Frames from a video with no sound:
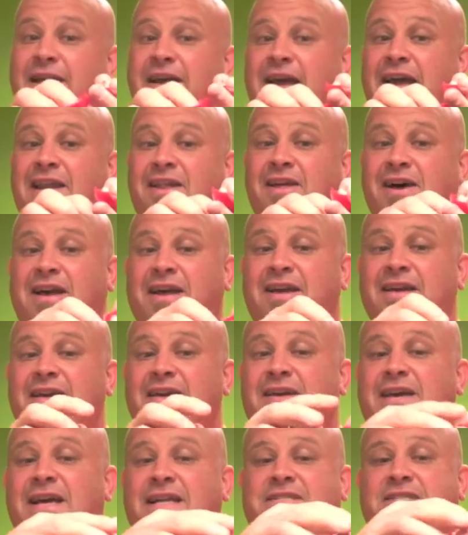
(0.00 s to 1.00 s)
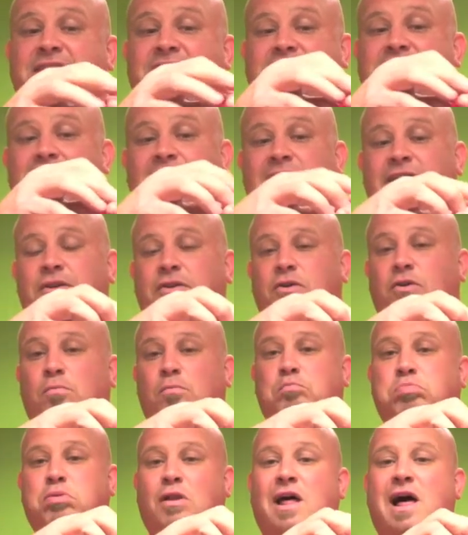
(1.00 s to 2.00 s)
and look, it's just a little
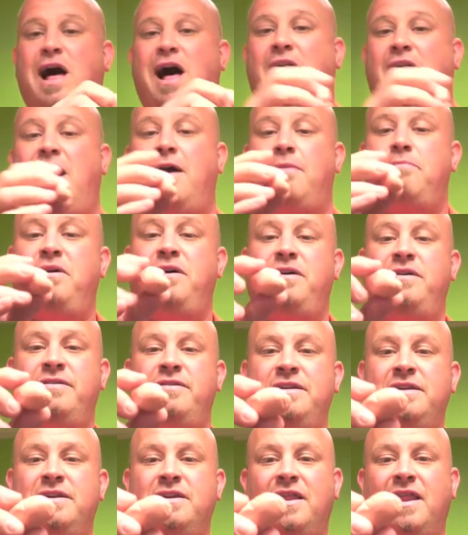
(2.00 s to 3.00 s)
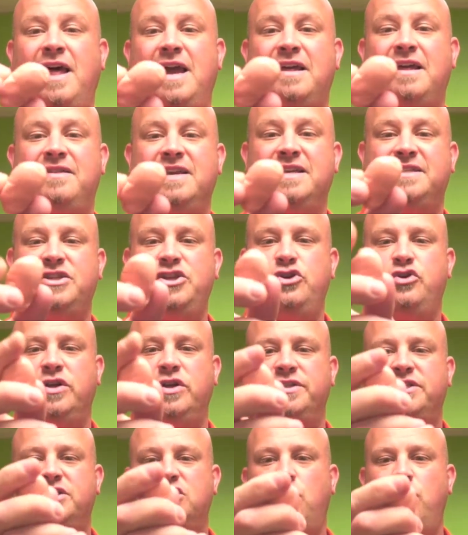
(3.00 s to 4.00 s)
blob like this, and you can
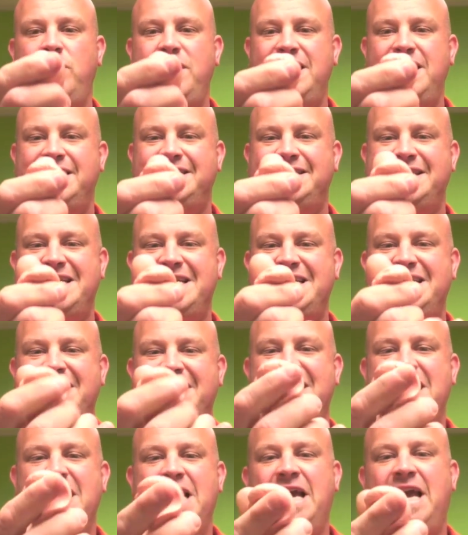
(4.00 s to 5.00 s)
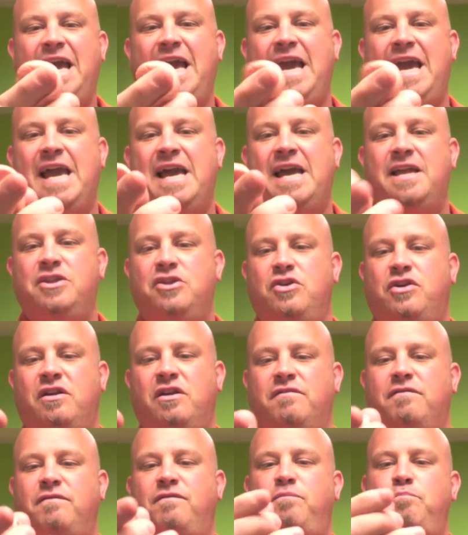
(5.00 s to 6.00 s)
squeeze it, and you
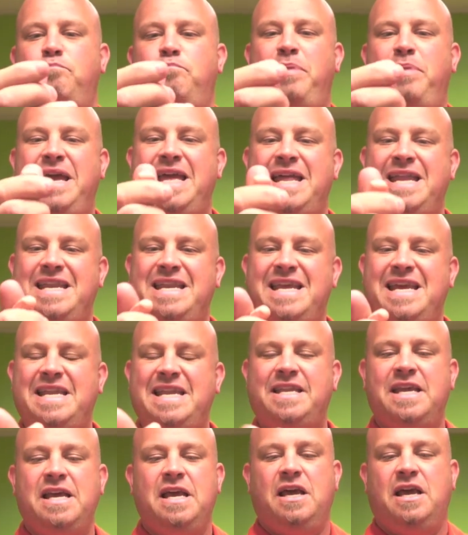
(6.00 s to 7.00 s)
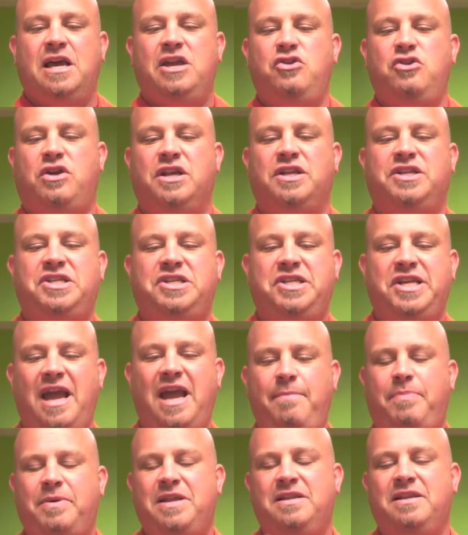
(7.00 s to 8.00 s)
can bend it, and you can
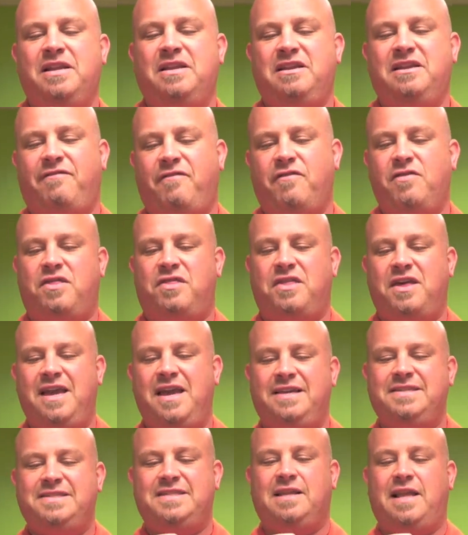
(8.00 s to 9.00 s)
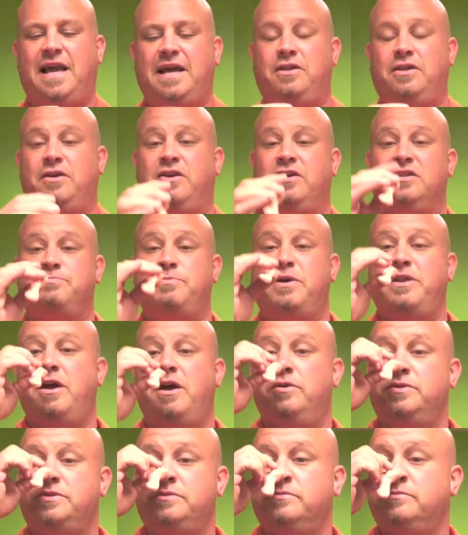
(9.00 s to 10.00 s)
shape it into different things. Like, look, here's my
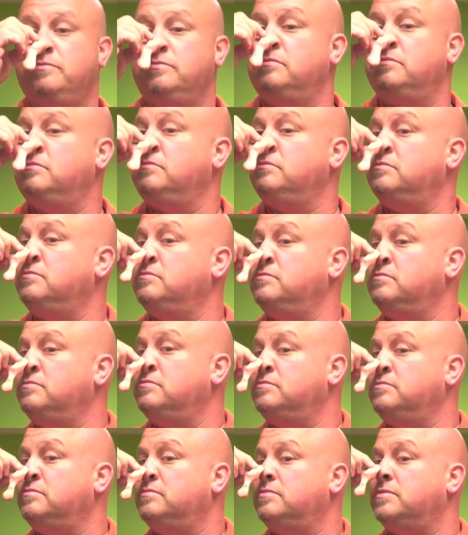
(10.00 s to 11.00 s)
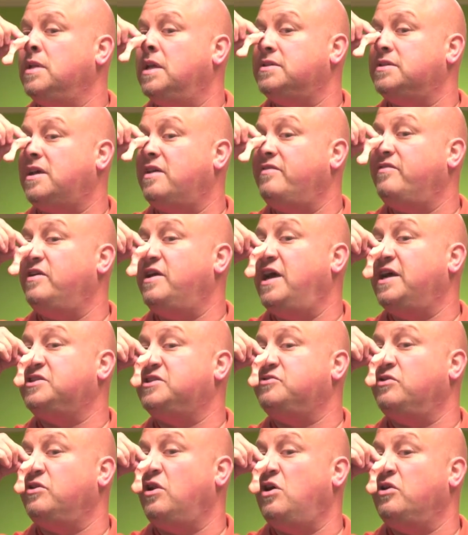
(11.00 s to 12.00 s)
nose. That's kind of an
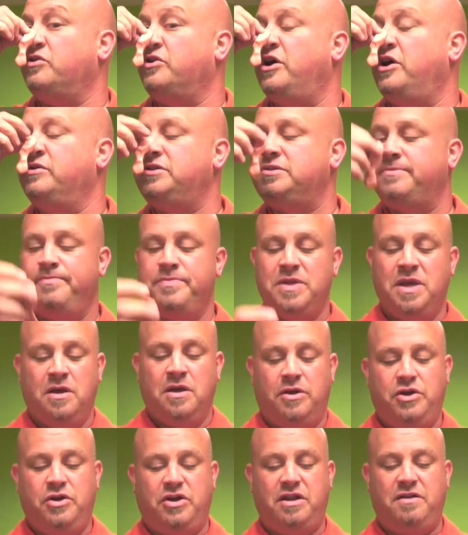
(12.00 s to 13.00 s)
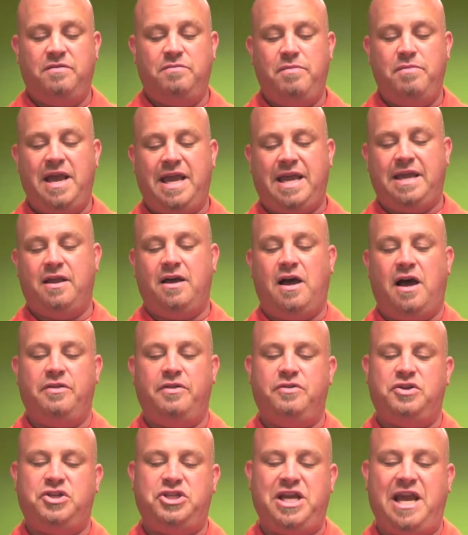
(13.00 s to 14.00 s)
extra long nose. You could make it
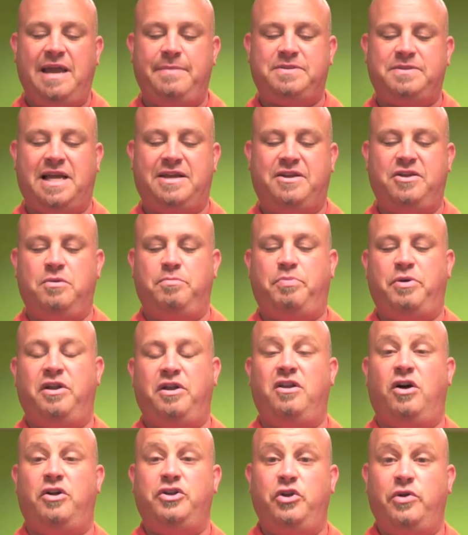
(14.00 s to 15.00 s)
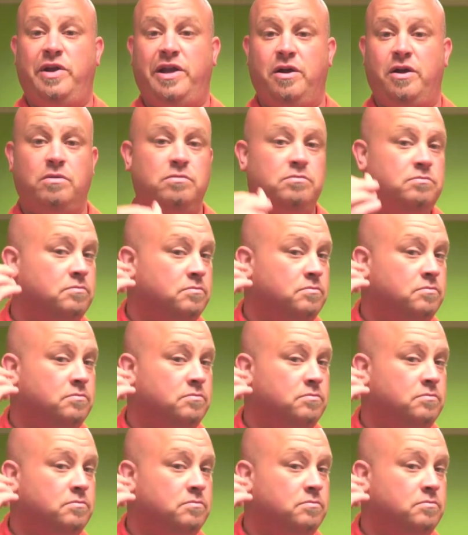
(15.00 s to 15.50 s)
other shapes, like you can put it on your ear.